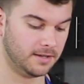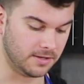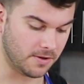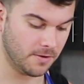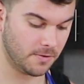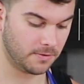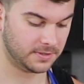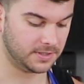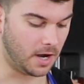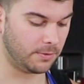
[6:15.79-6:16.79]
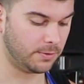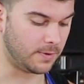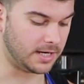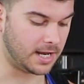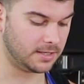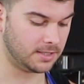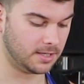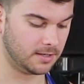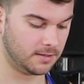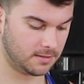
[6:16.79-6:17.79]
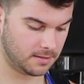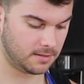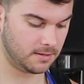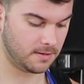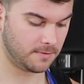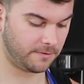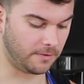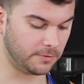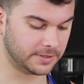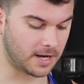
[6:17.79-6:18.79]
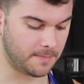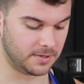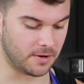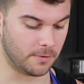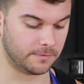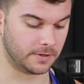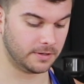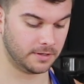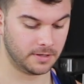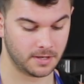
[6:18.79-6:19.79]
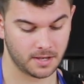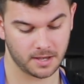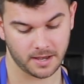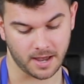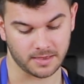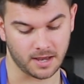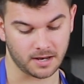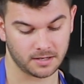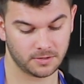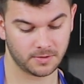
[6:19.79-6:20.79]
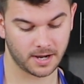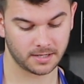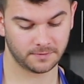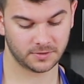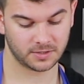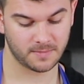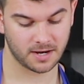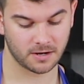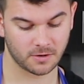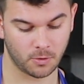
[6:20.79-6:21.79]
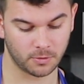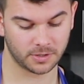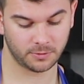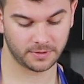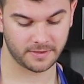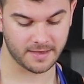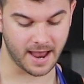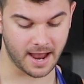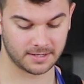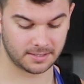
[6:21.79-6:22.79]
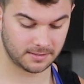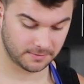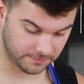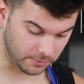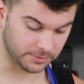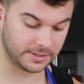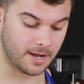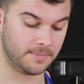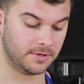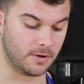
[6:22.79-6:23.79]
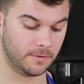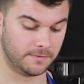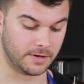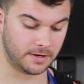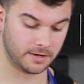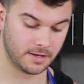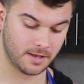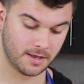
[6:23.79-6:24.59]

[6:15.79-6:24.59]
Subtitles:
You start with one end, you fold it up and over, and then you kind of just make a corner with that, fold it up and over,